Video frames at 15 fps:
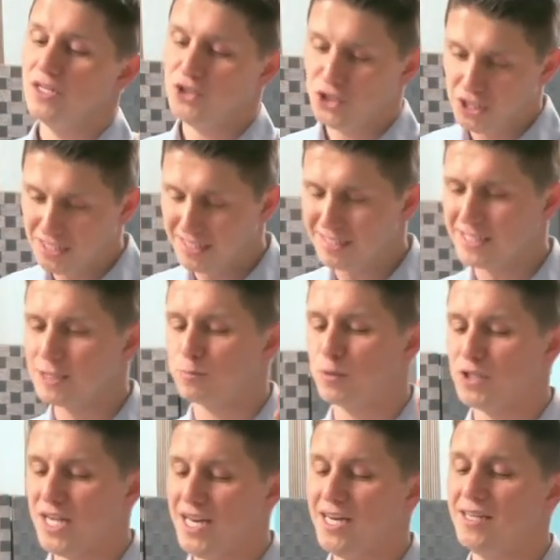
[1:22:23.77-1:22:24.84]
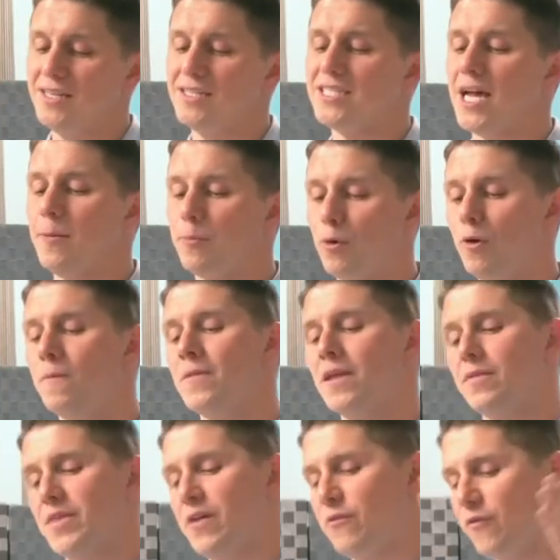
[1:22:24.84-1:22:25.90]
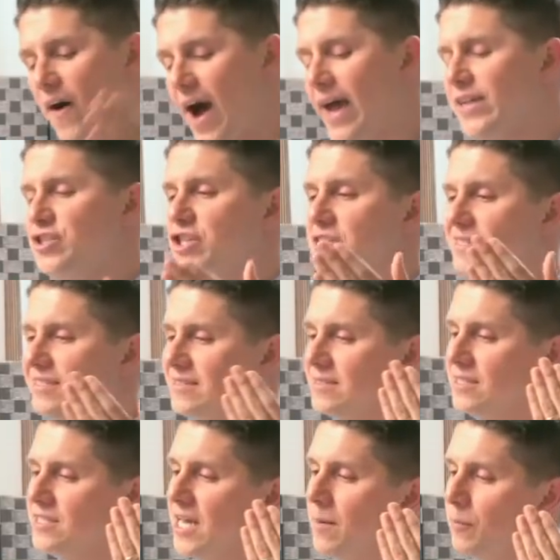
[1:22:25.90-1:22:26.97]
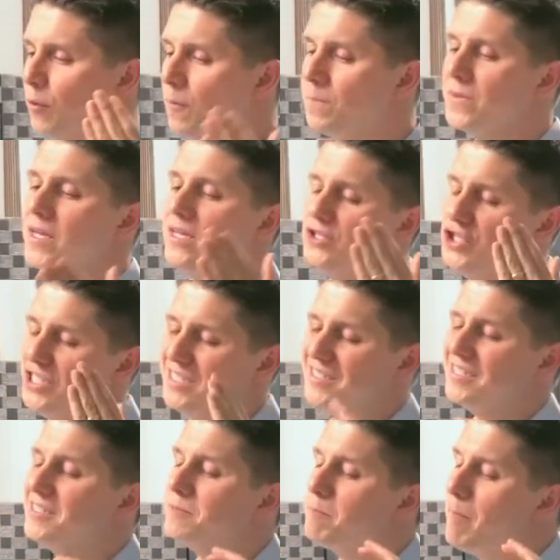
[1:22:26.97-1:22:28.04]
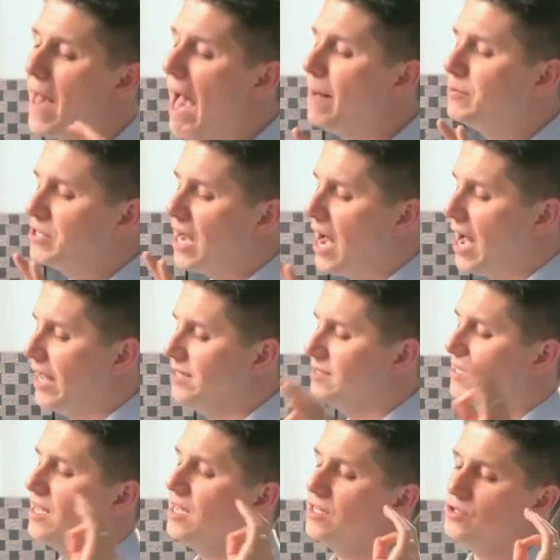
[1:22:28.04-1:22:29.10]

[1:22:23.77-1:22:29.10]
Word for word: Jesus is presented in the temple. They find Jesus in the temple. Jesus is baptized.